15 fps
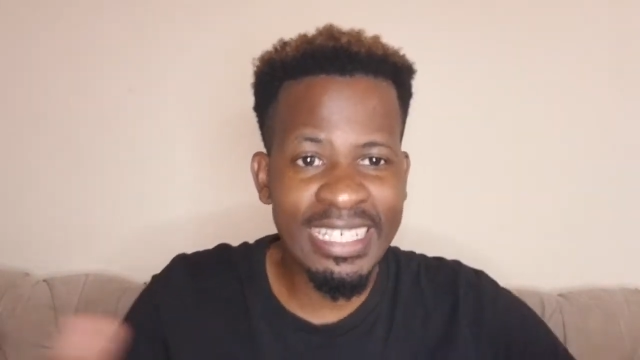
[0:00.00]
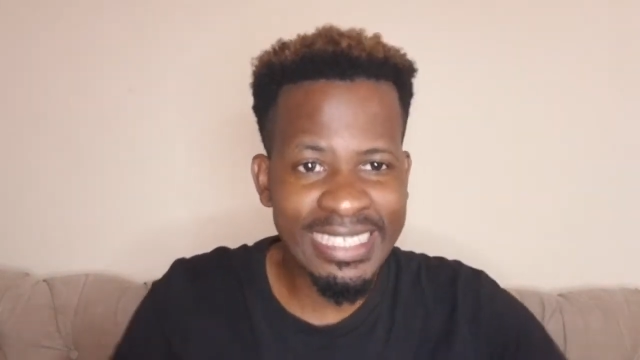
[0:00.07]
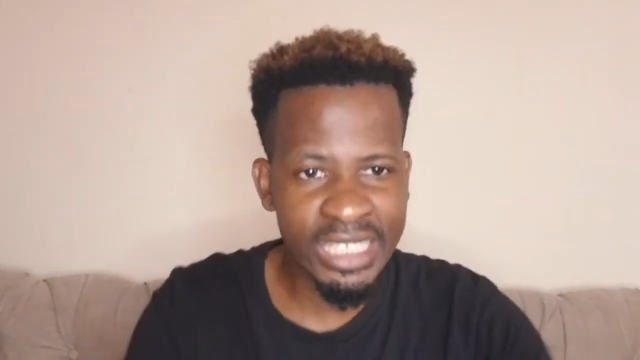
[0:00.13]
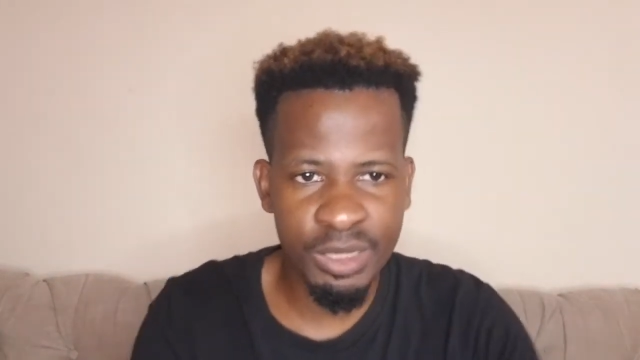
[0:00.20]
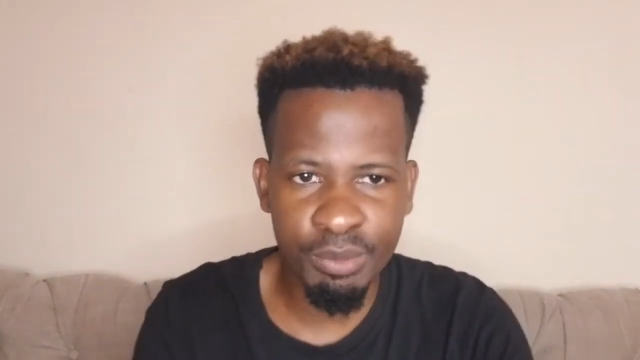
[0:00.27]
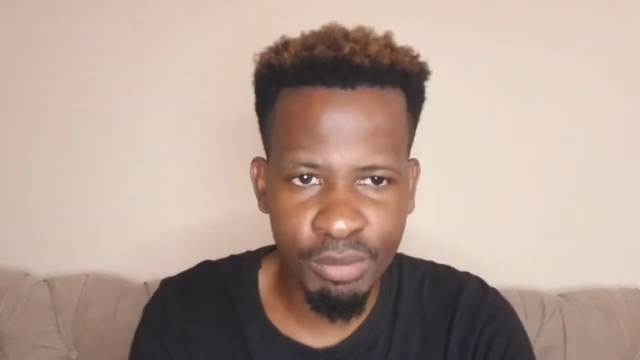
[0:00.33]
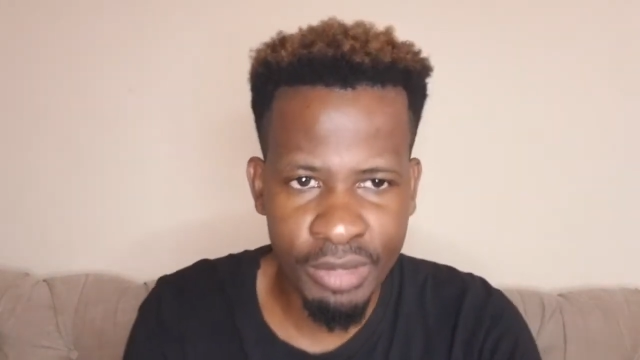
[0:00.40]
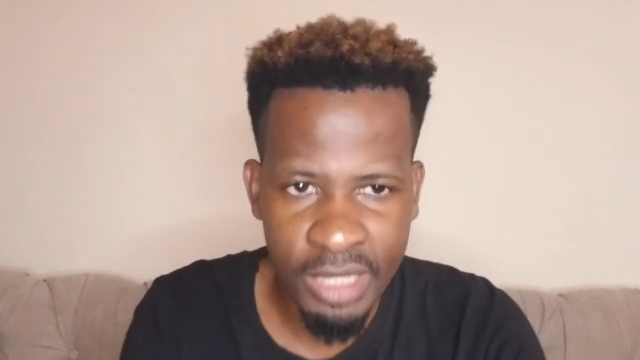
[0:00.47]

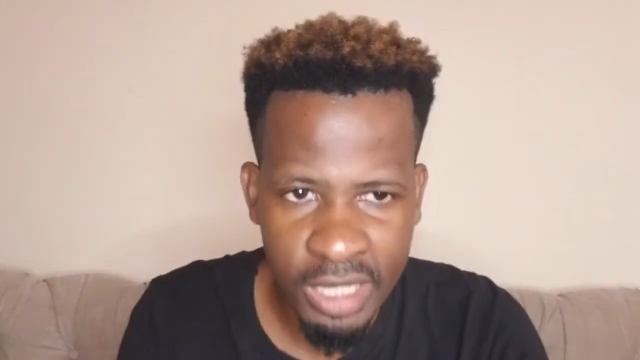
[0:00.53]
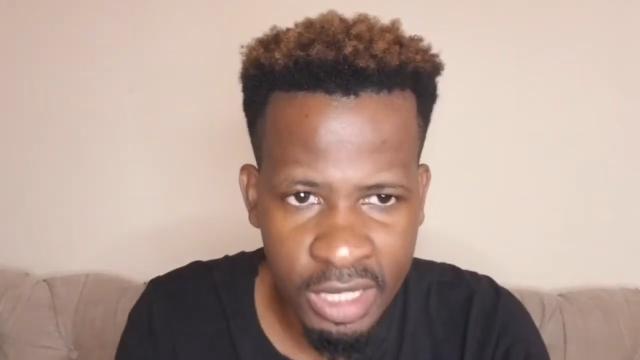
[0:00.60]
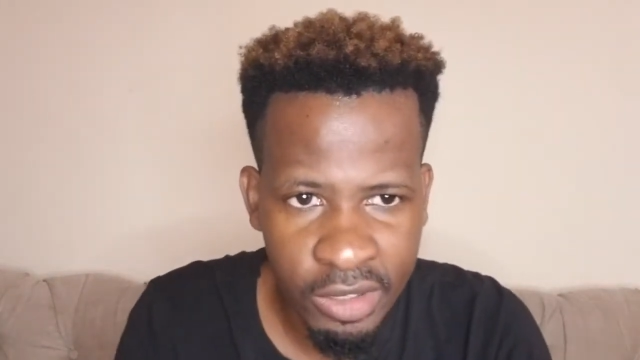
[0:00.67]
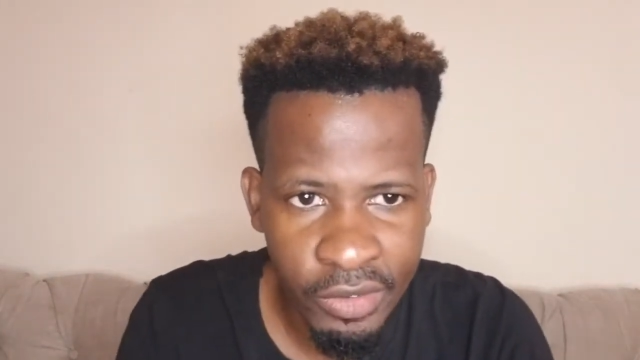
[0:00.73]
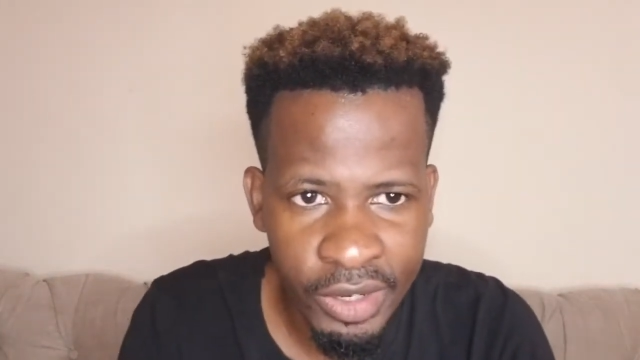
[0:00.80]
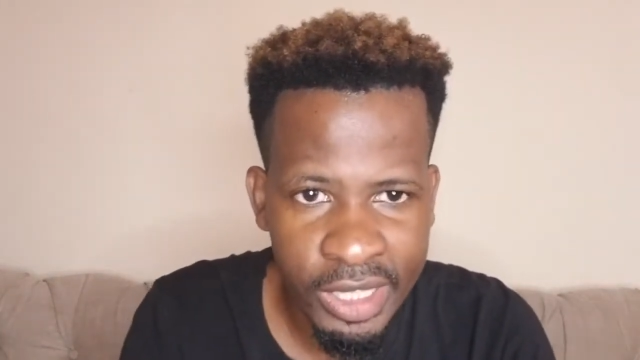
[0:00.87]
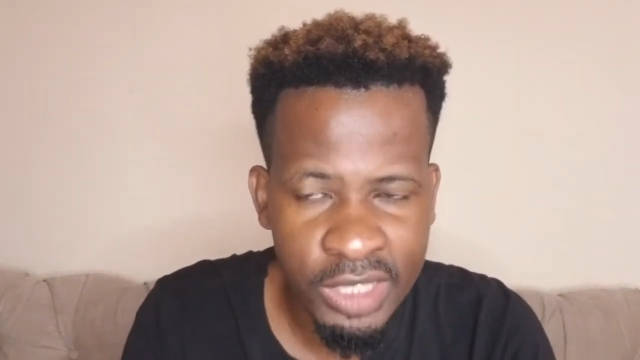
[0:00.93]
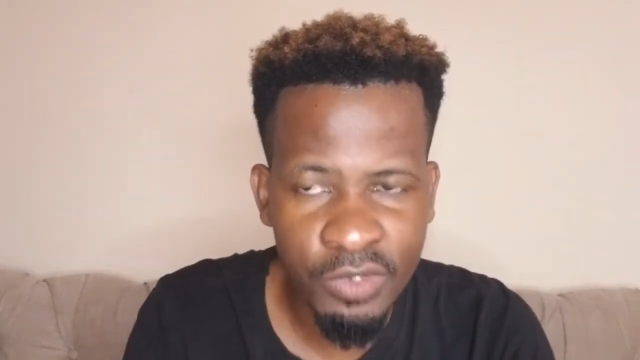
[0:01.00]
deep within a
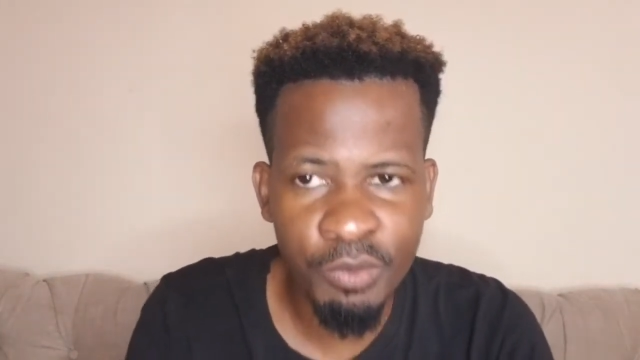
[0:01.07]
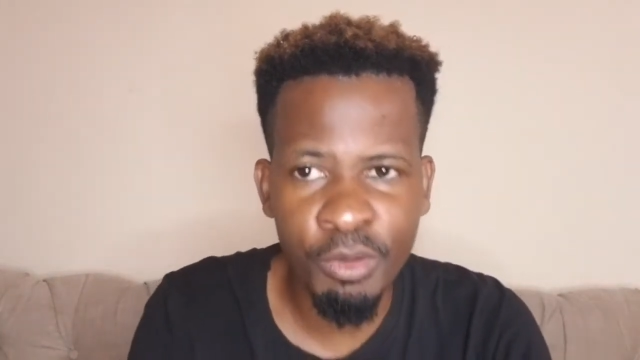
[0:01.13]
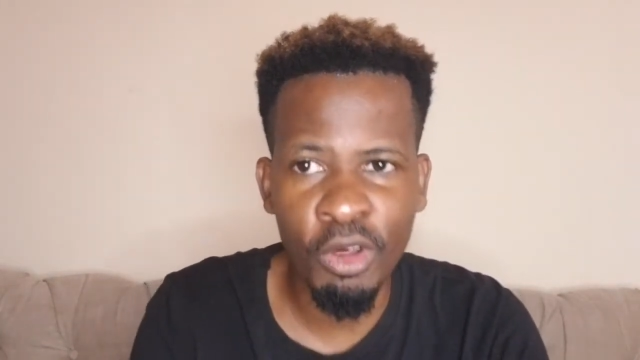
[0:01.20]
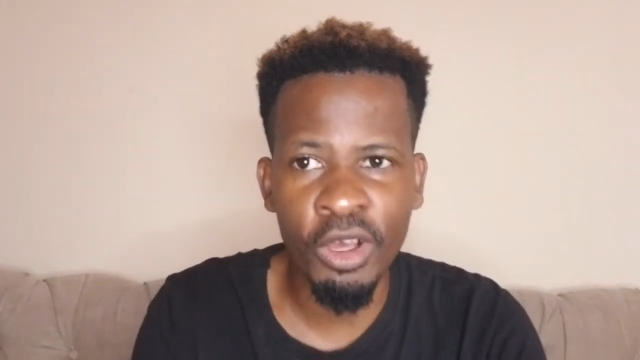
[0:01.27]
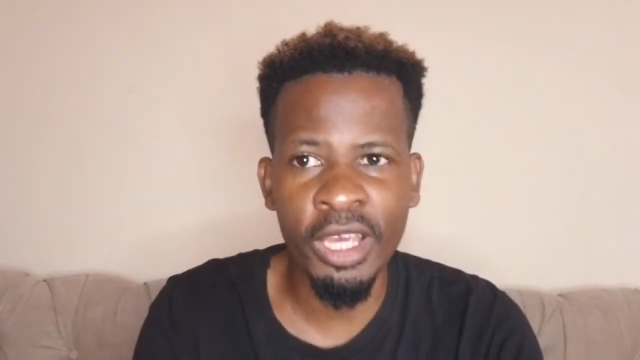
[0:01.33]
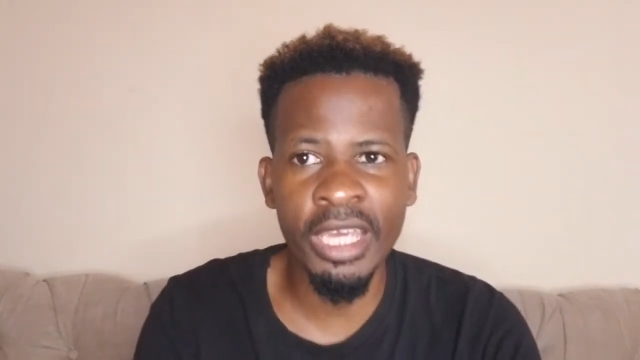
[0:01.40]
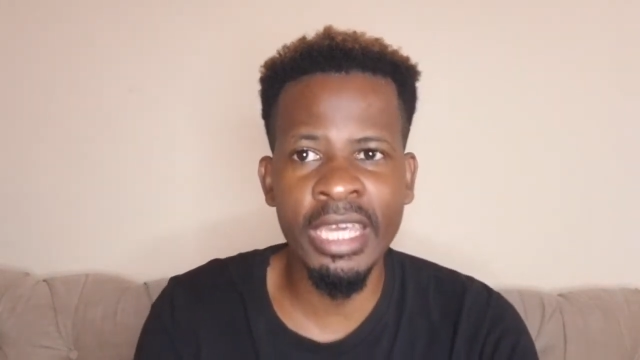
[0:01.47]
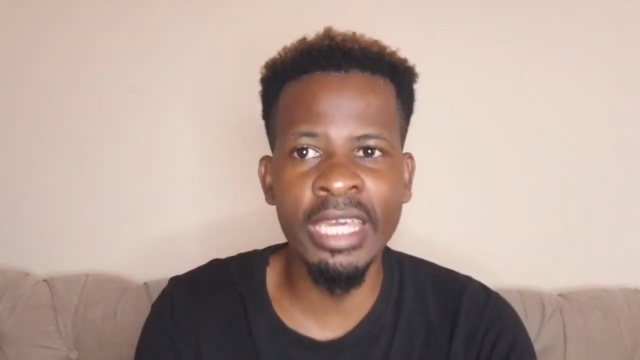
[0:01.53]
creative
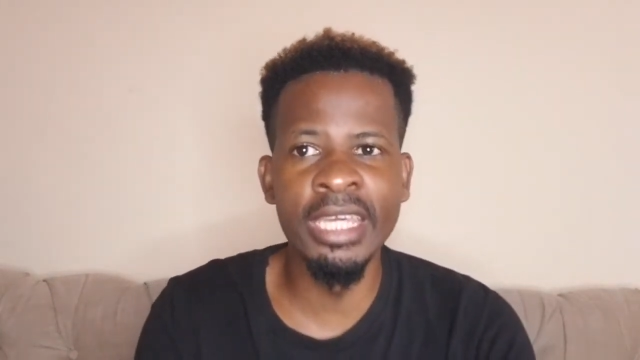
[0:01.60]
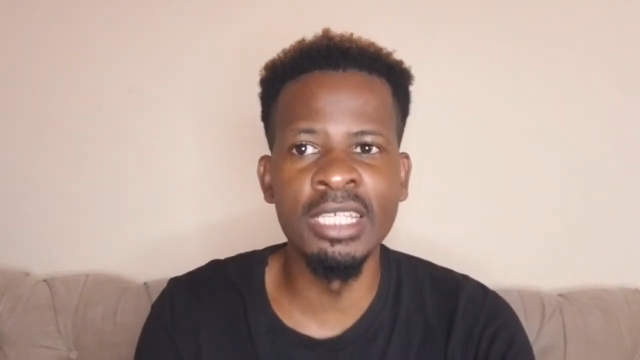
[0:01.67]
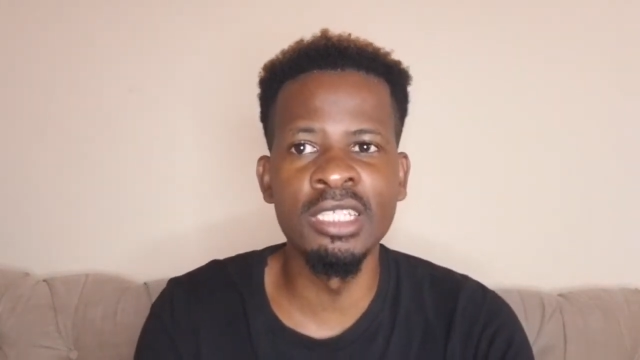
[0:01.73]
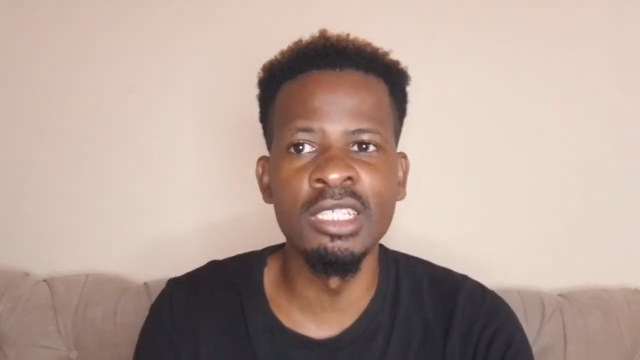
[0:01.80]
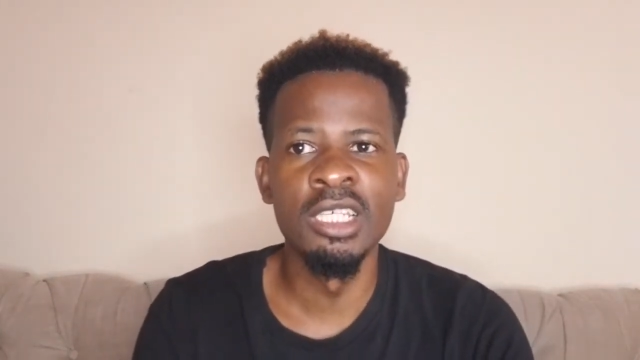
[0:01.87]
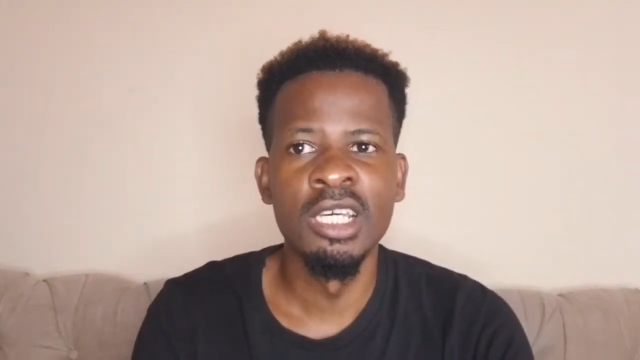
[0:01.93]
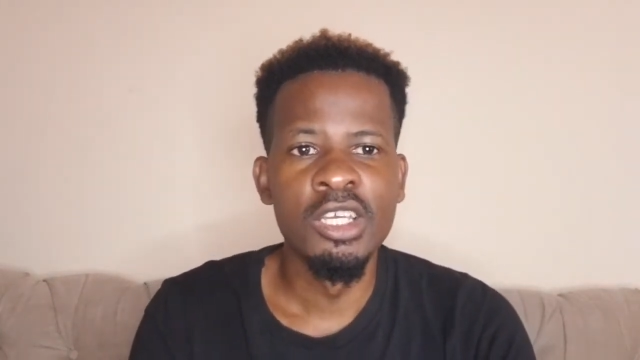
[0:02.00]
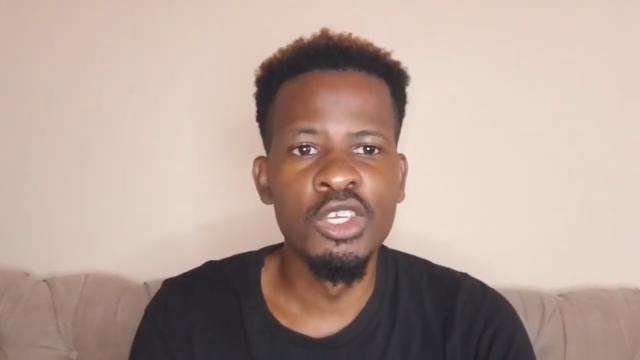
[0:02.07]
block is